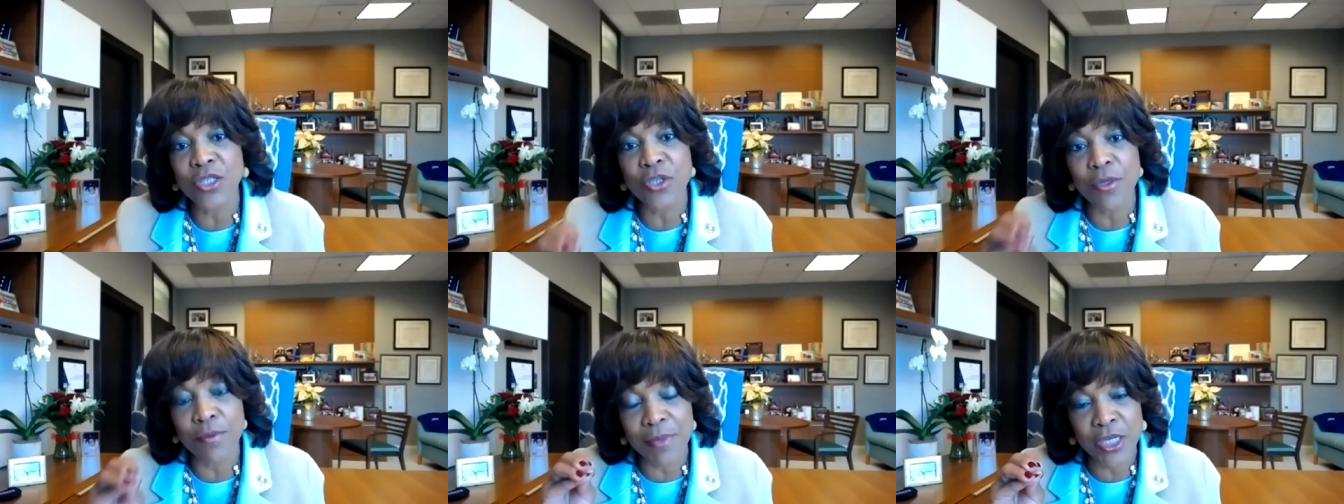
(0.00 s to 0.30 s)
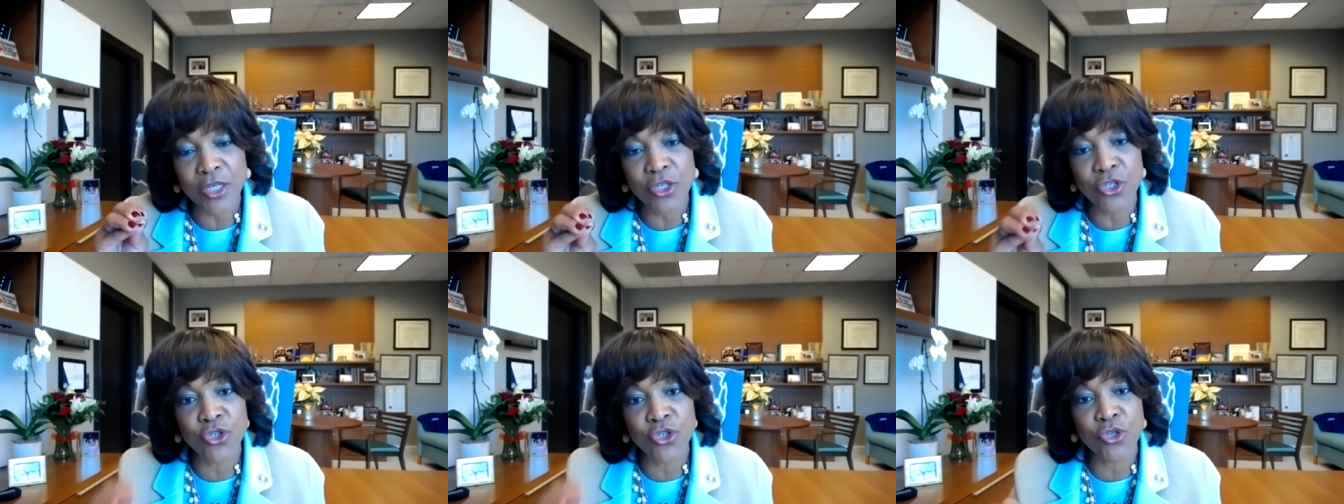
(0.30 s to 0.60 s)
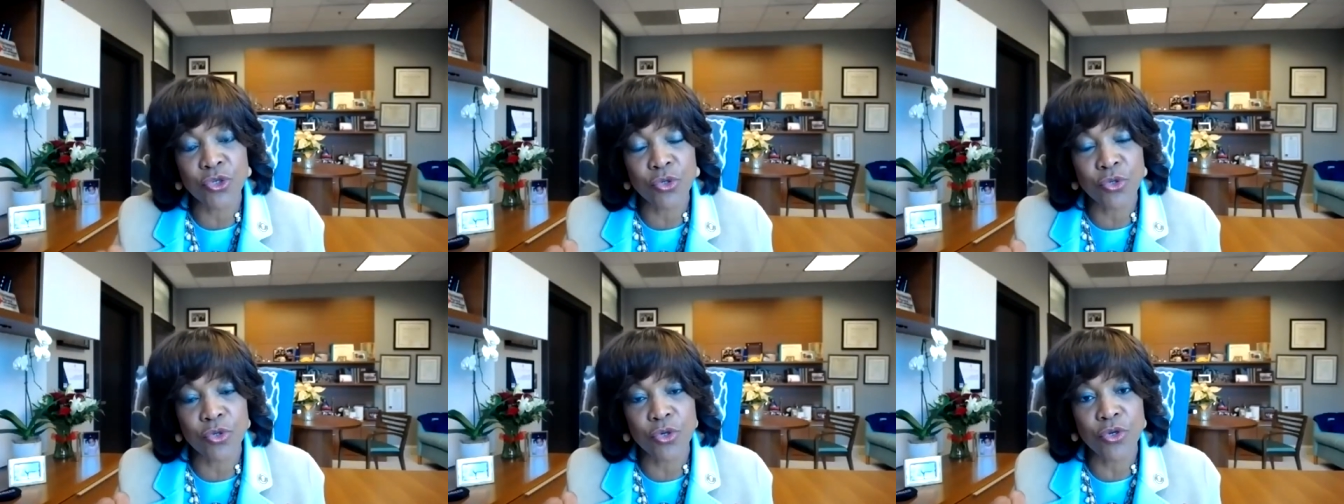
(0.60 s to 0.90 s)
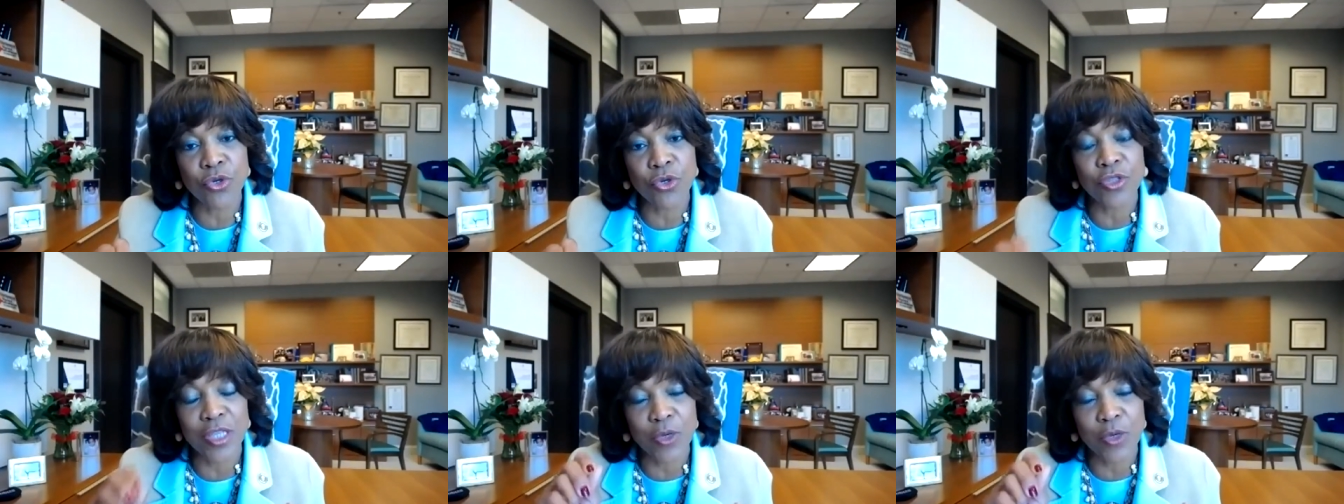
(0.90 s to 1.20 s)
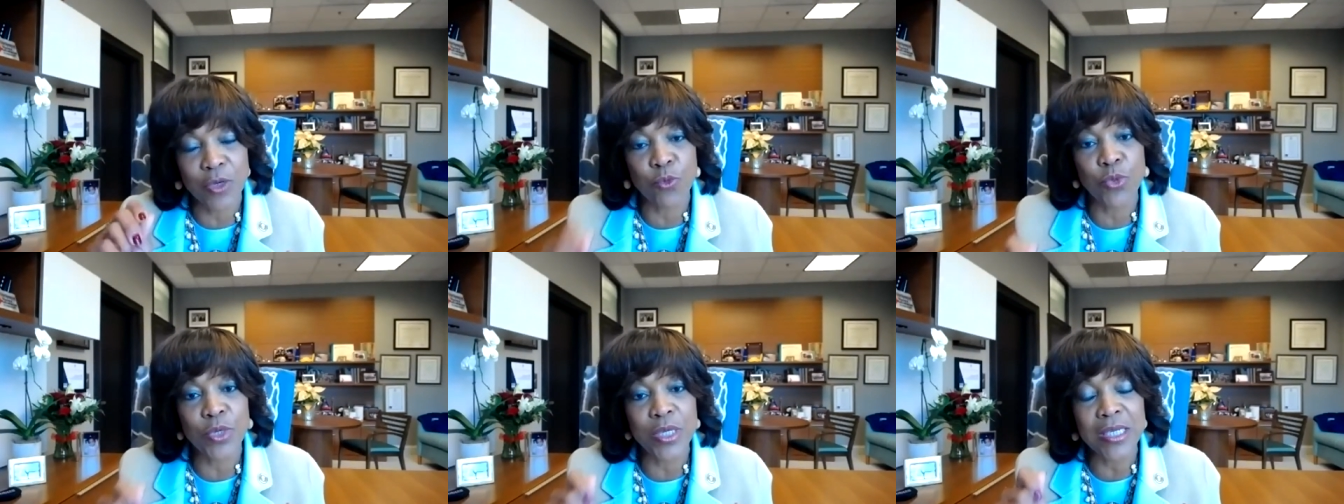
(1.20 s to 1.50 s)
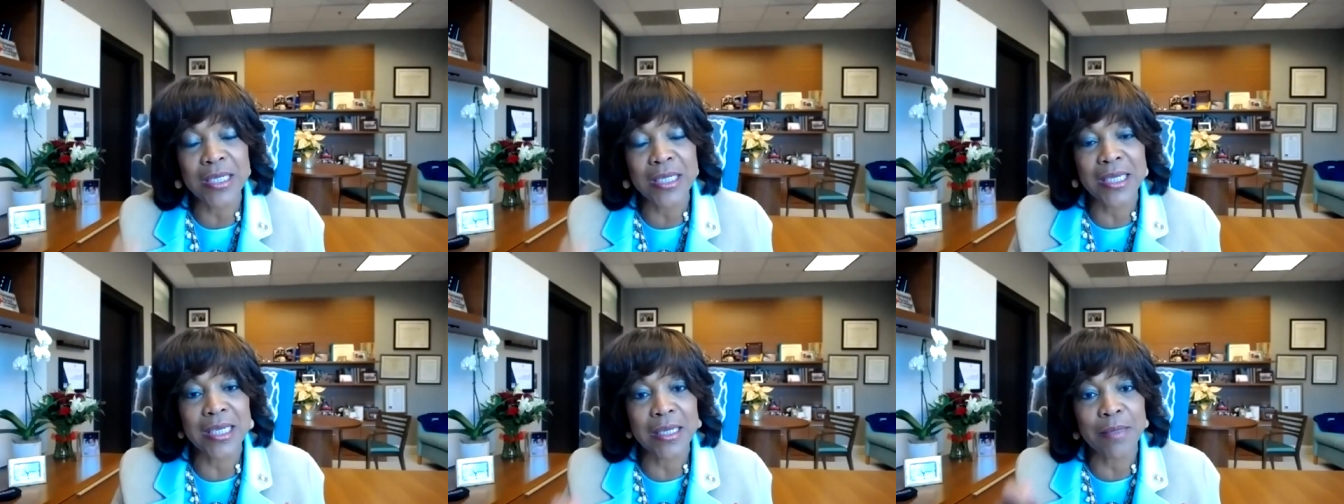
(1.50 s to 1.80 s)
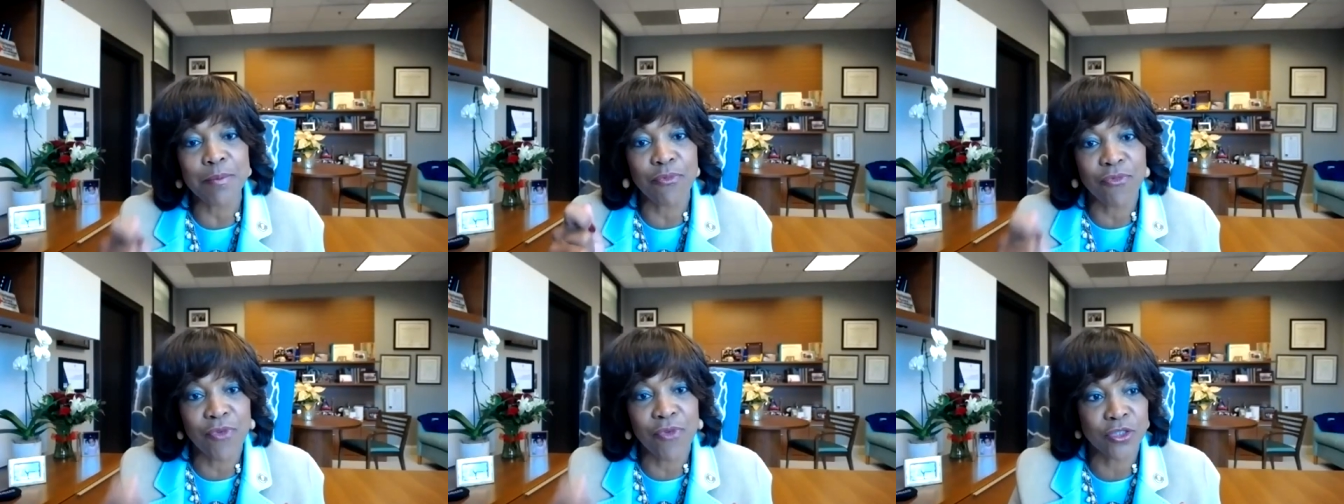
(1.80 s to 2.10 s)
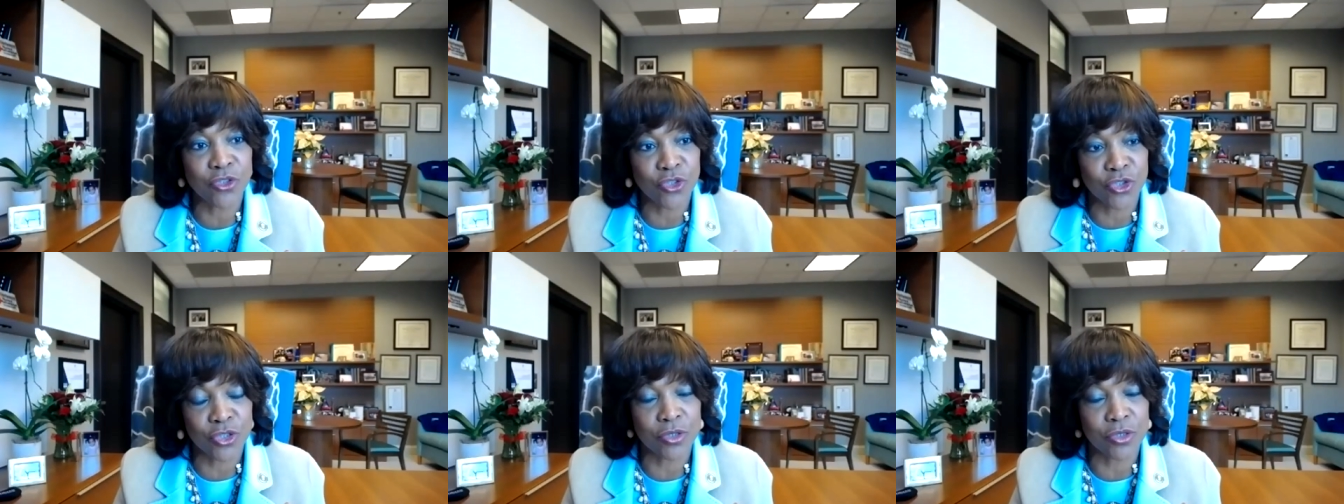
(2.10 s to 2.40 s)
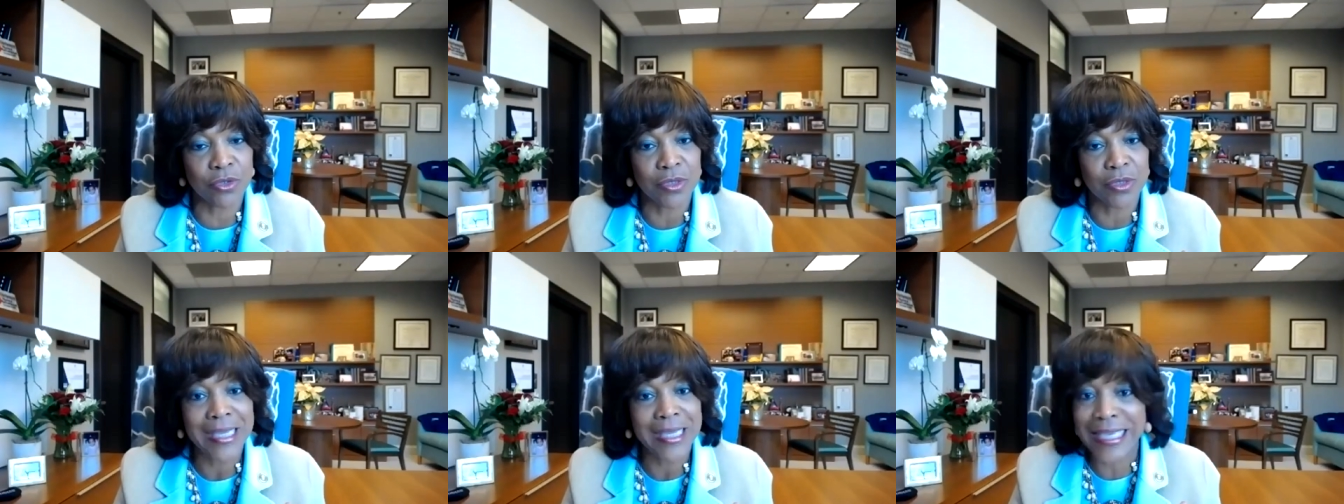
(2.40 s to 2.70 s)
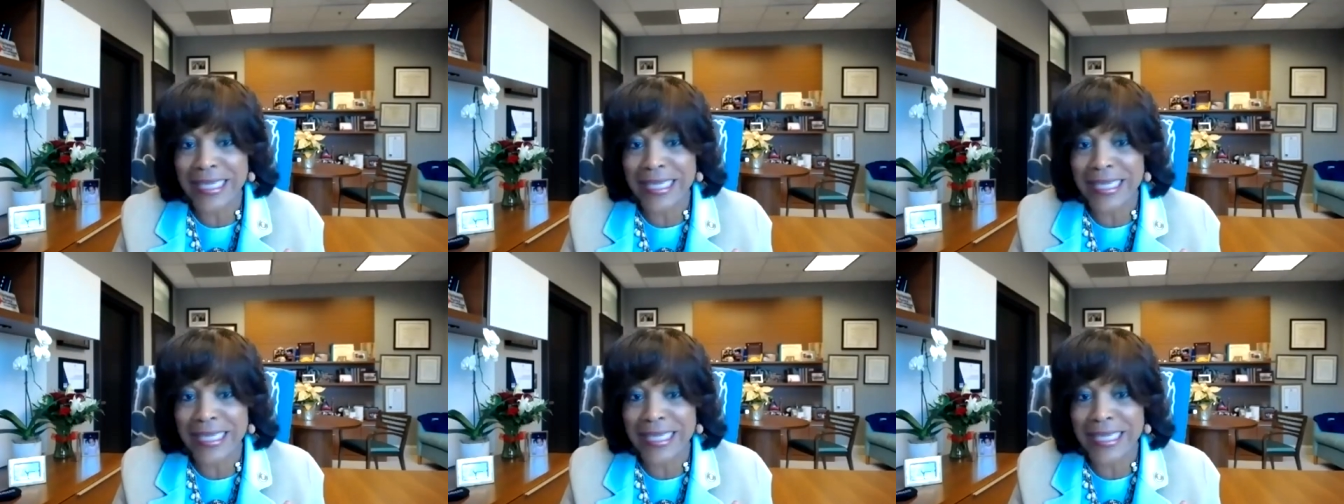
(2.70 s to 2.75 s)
to make sure that we keep functional,